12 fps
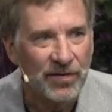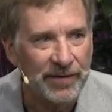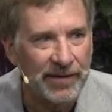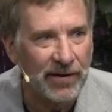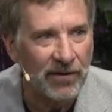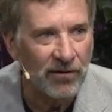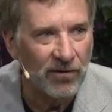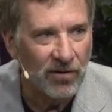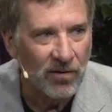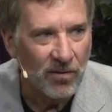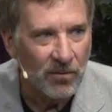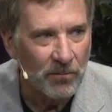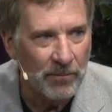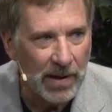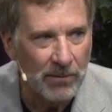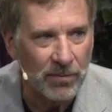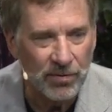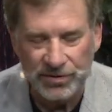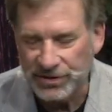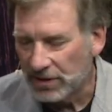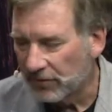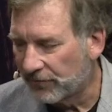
their members, their